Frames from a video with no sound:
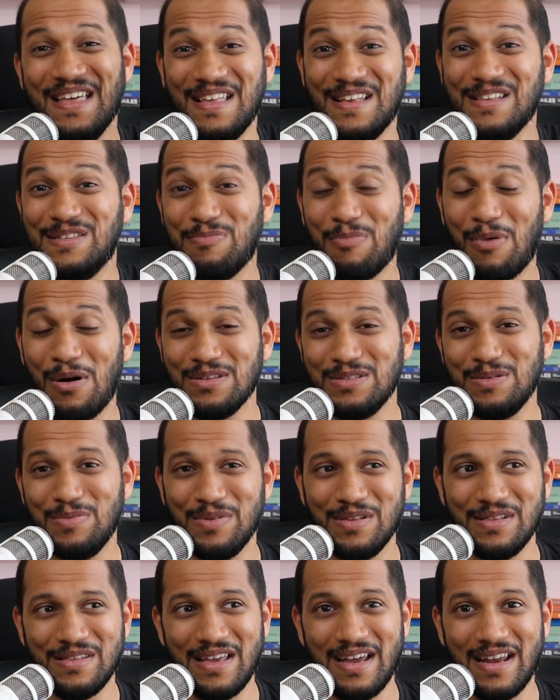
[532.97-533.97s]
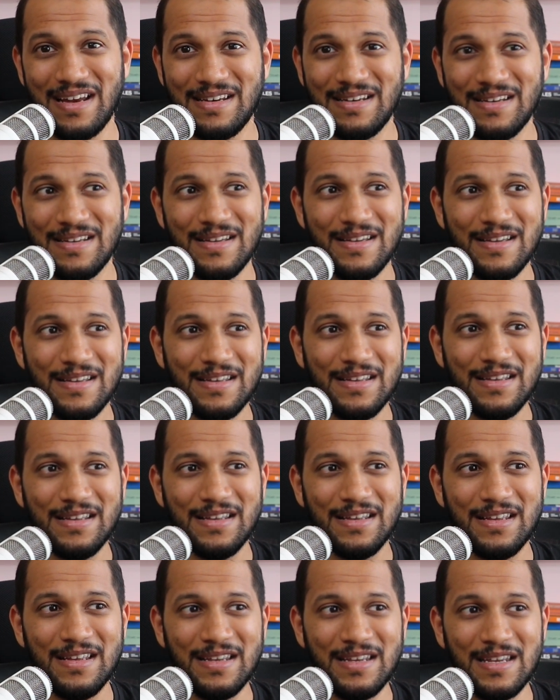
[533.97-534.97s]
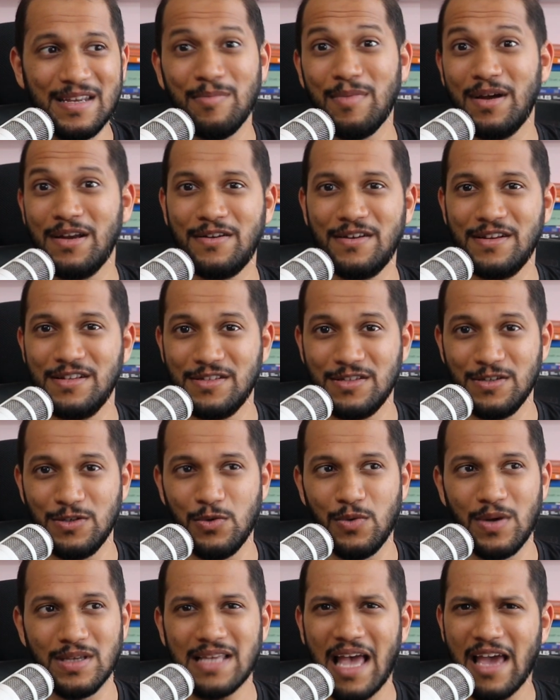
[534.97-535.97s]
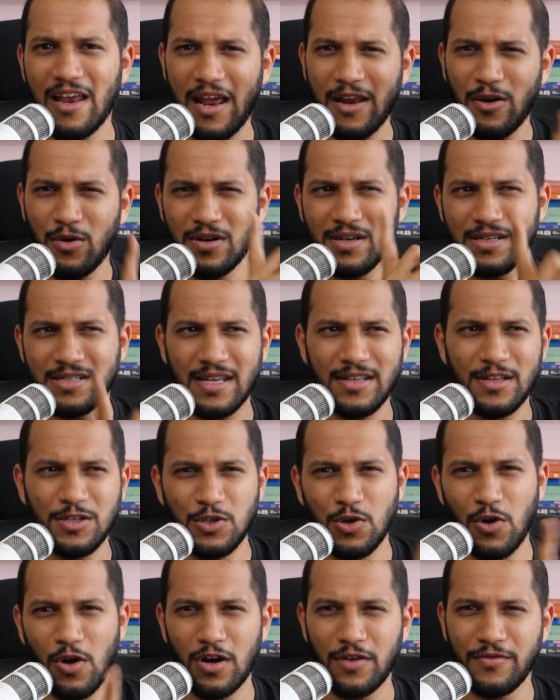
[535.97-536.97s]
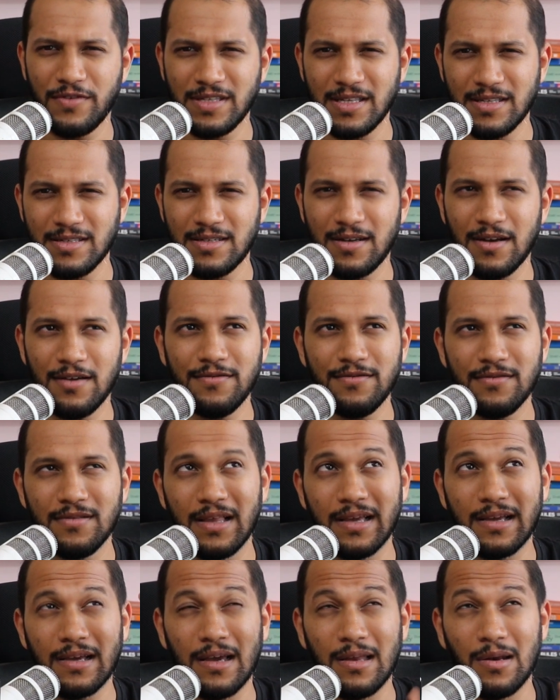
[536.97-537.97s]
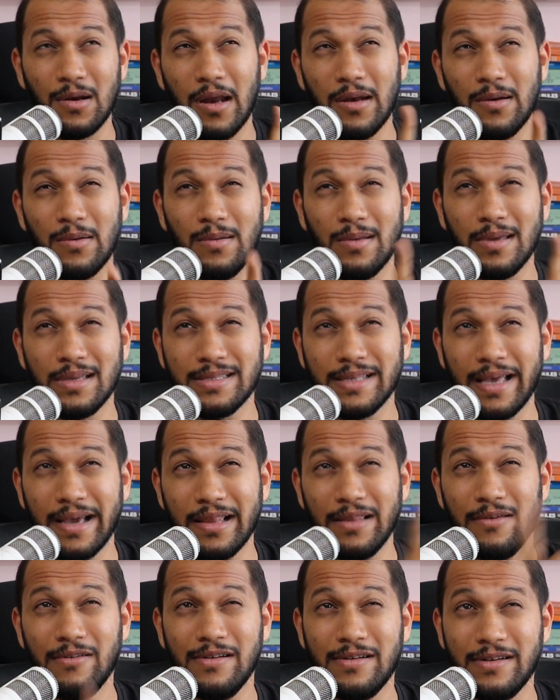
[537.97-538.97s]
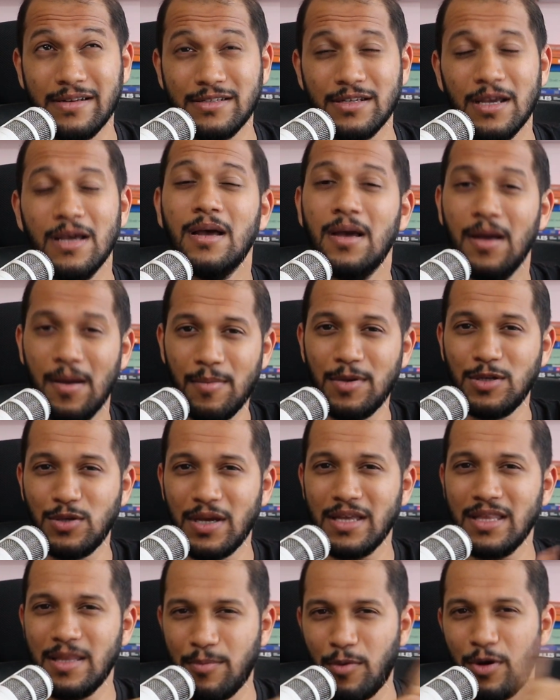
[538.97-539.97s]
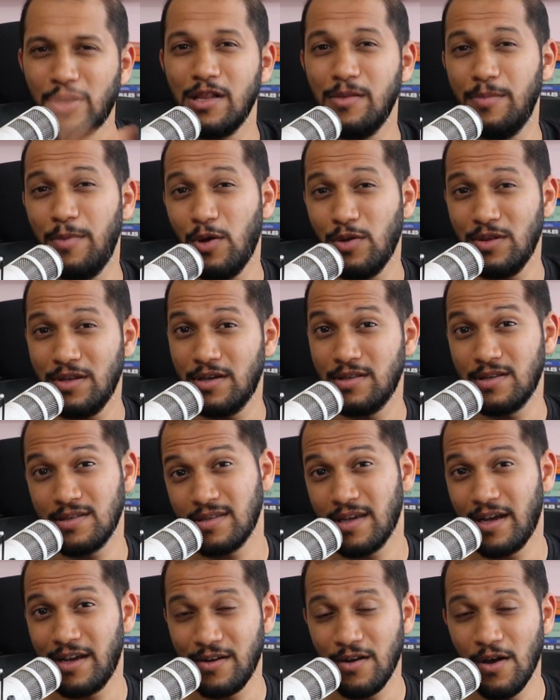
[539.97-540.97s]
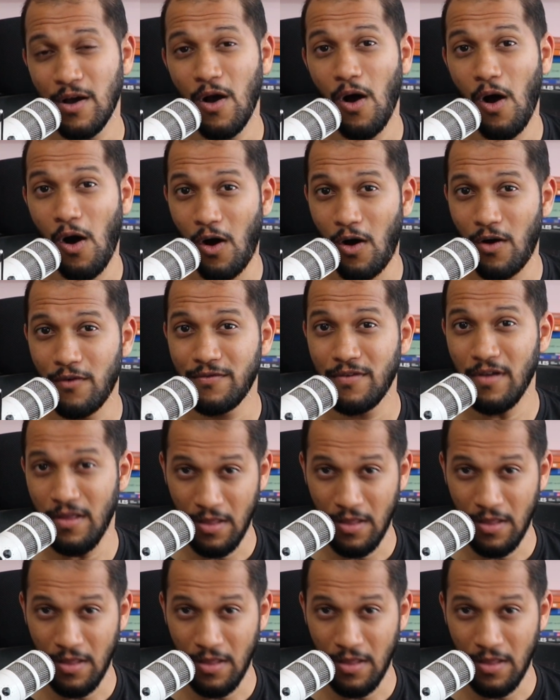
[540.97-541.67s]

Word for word: it's possible that he might reach US. I, I don't understand the geographies and stuff. Like, I don't know exactly where he'll reach, but you get the point. He'll be on the other side of